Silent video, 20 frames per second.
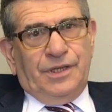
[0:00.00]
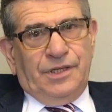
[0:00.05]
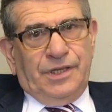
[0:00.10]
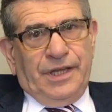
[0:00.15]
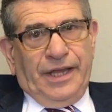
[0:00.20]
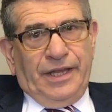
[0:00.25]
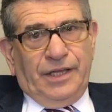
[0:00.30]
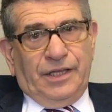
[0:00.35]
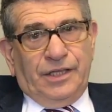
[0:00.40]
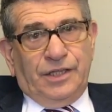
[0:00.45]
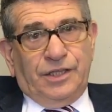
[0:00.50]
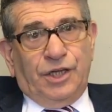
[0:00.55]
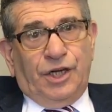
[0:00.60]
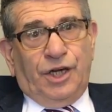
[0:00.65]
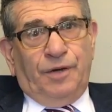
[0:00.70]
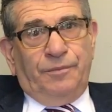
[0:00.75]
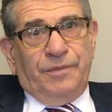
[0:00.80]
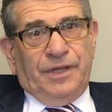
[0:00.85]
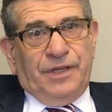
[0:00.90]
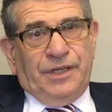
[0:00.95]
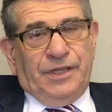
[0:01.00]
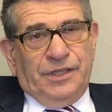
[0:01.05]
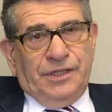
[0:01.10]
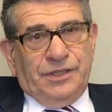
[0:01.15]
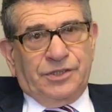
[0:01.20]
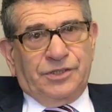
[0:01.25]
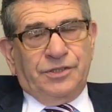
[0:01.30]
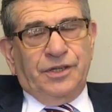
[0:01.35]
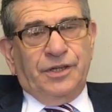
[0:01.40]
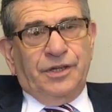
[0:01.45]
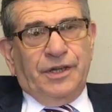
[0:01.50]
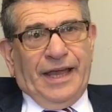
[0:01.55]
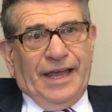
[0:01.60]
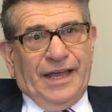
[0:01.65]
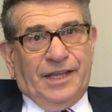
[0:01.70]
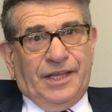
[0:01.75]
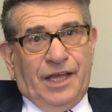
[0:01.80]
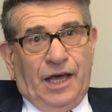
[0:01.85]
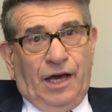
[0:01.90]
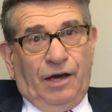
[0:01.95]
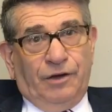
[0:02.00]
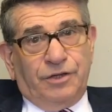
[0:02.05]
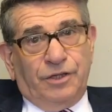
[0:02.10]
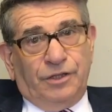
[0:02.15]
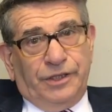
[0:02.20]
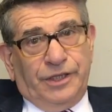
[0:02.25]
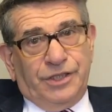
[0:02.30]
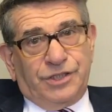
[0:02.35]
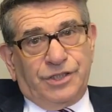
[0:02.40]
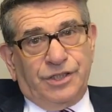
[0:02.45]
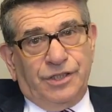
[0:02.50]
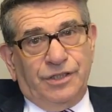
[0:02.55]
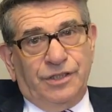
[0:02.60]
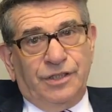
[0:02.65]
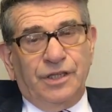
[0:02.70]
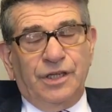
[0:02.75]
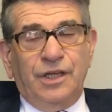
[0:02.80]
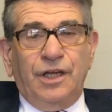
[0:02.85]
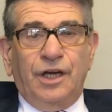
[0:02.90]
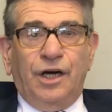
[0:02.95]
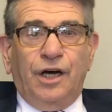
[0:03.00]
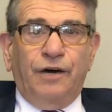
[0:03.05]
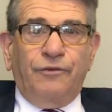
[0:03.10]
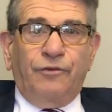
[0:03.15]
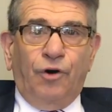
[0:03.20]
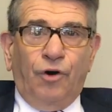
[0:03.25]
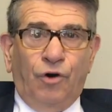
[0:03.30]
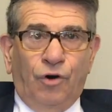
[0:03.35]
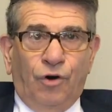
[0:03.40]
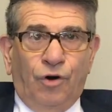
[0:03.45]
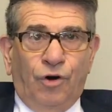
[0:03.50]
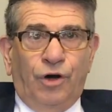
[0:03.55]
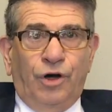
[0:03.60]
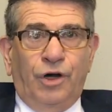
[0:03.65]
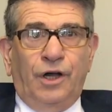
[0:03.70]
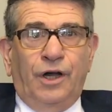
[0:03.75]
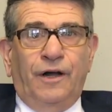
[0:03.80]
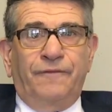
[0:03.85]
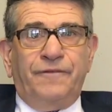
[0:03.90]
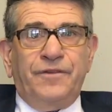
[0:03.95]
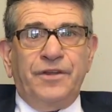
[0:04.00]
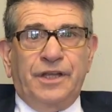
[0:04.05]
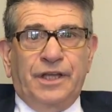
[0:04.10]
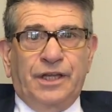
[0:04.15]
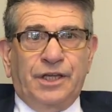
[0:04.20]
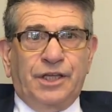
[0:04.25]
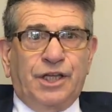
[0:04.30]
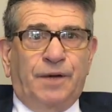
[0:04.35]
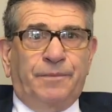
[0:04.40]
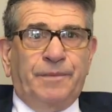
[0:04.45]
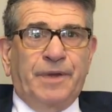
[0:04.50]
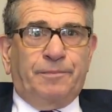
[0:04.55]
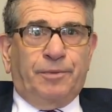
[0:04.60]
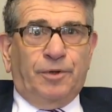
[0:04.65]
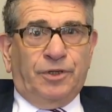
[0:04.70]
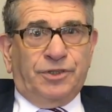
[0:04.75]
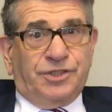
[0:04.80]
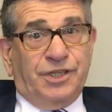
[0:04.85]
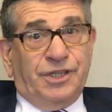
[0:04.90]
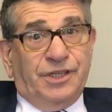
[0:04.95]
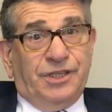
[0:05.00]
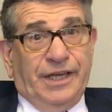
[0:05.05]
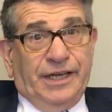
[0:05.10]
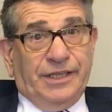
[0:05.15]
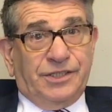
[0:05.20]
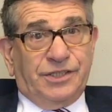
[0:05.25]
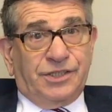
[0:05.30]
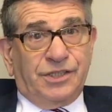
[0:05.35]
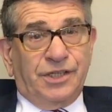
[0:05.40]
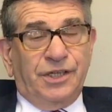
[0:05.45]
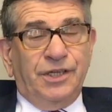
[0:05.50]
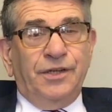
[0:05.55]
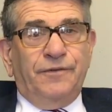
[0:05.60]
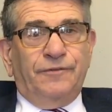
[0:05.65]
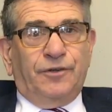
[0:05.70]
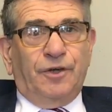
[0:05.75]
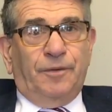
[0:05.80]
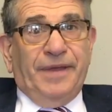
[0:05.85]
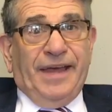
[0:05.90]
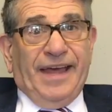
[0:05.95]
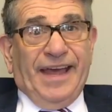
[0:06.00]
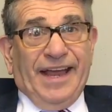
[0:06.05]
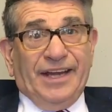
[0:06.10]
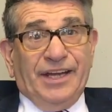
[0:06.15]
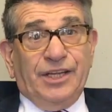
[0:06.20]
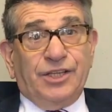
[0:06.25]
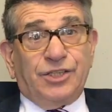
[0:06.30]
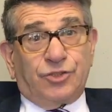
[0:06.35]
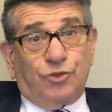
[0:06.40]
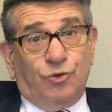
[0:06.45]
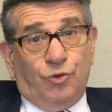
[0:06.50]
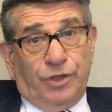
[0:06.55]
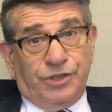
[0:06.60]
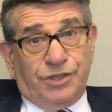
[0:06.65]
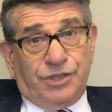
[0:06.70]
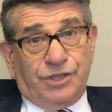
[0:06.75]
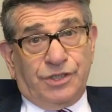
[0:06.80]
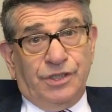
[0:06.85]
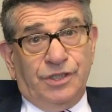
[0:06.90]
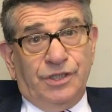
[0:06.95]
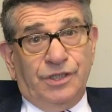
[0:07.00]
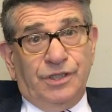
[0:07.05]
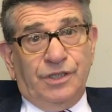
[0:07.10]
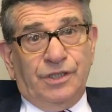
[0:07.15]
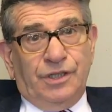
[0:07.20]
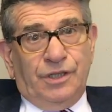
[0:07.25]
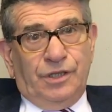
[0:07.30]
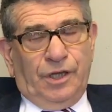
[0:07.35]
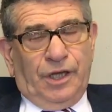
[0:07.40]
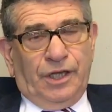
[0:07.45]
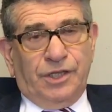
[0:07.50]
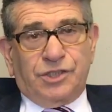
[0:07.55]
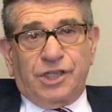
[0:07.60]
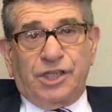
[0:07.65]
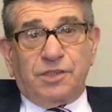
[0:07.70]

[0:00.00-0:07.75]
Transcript: Net income is a calculation of all of the income a person gets from any source, not